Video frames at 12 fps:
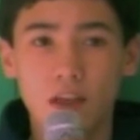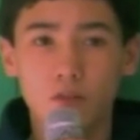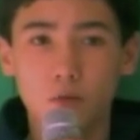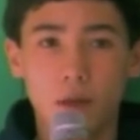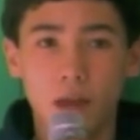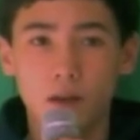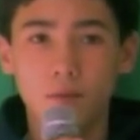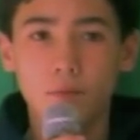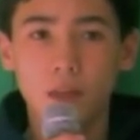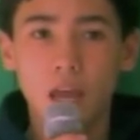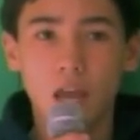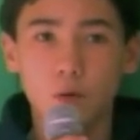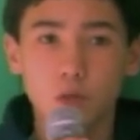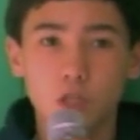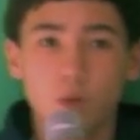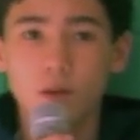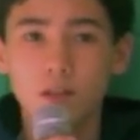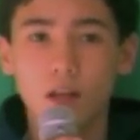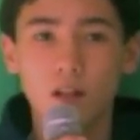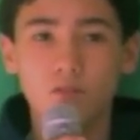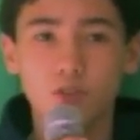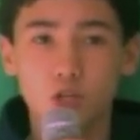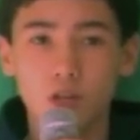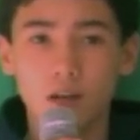ever made. It was shown on
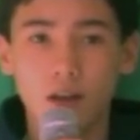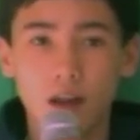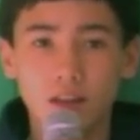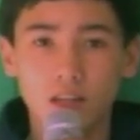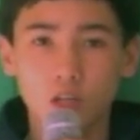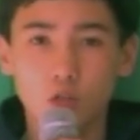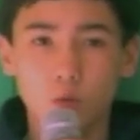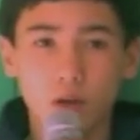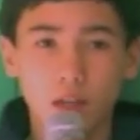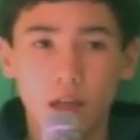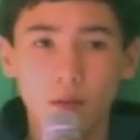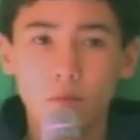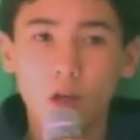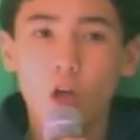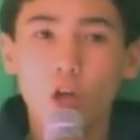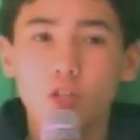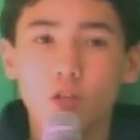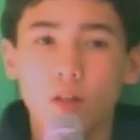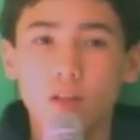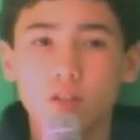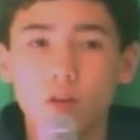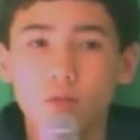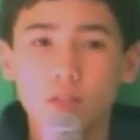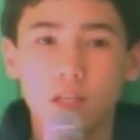television in 1928, so
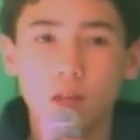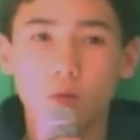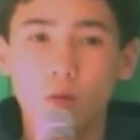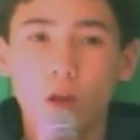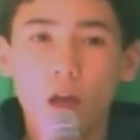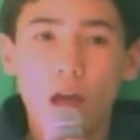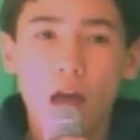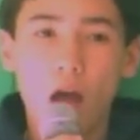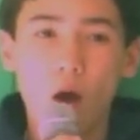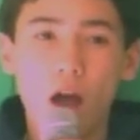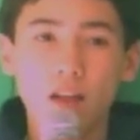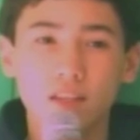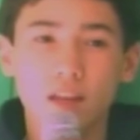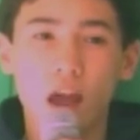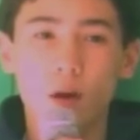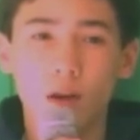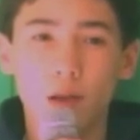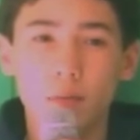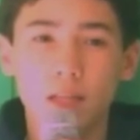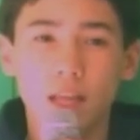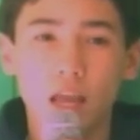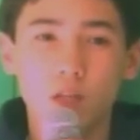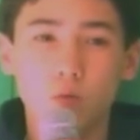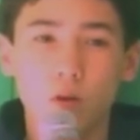let's go see how Eisenhower
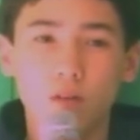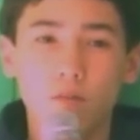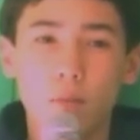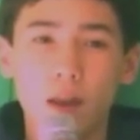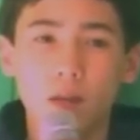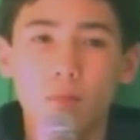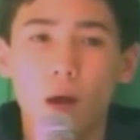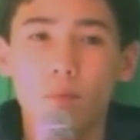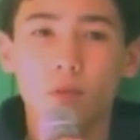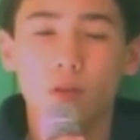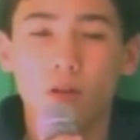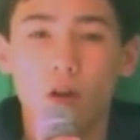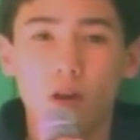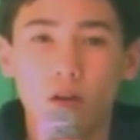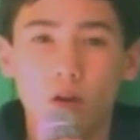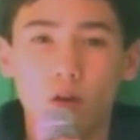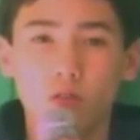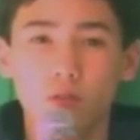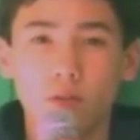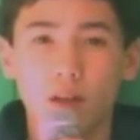imitates one of many popular car cartoon